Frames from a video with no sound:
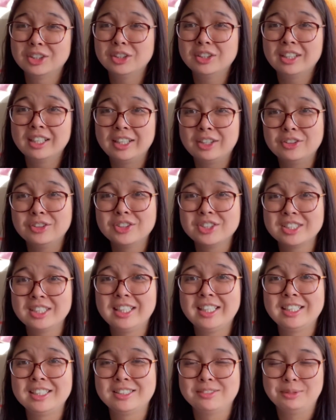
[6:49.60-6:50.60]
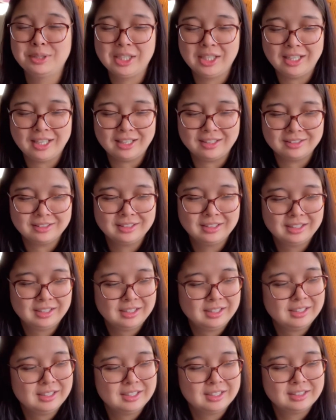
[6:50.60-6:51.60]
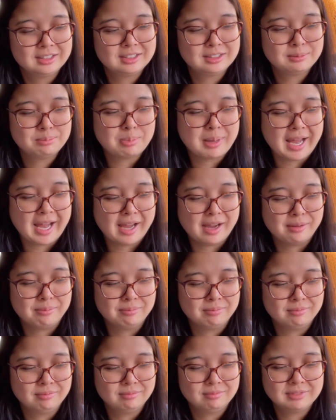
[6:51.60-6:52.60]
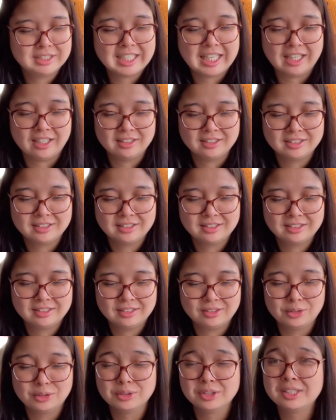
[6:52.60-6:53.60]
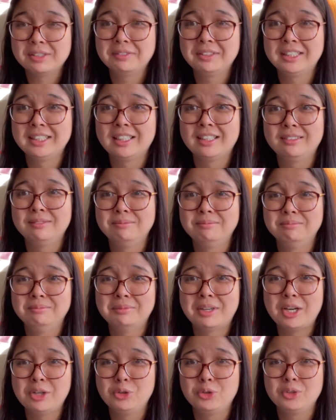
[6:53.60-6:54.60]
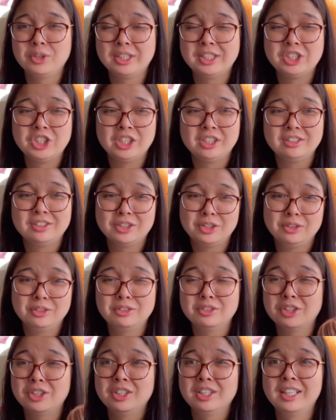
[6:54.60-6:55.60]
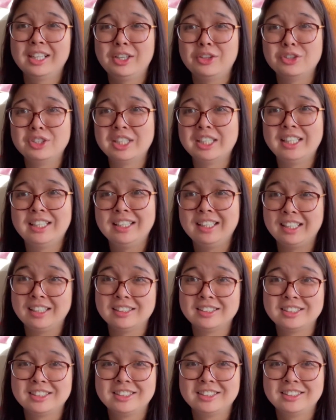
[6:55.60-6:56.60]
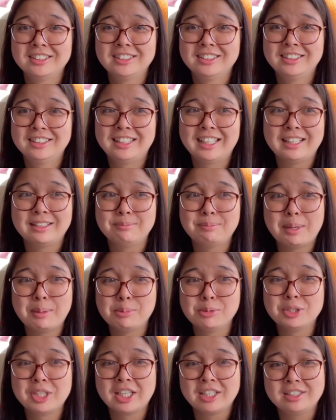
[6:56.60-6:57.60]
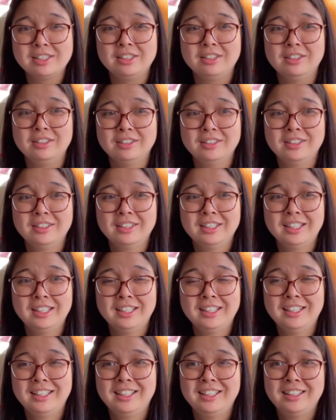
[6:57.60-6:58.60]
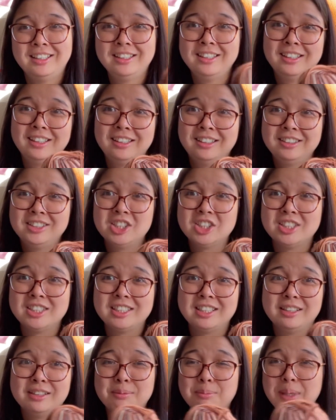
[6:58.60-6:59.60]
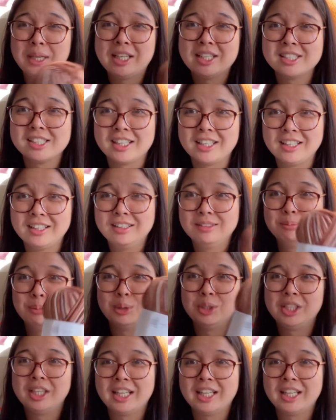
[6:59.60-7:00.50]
click on those links when you get spam texts or something that might look legit. Don't click on any links that people text you. Just a PSA, putting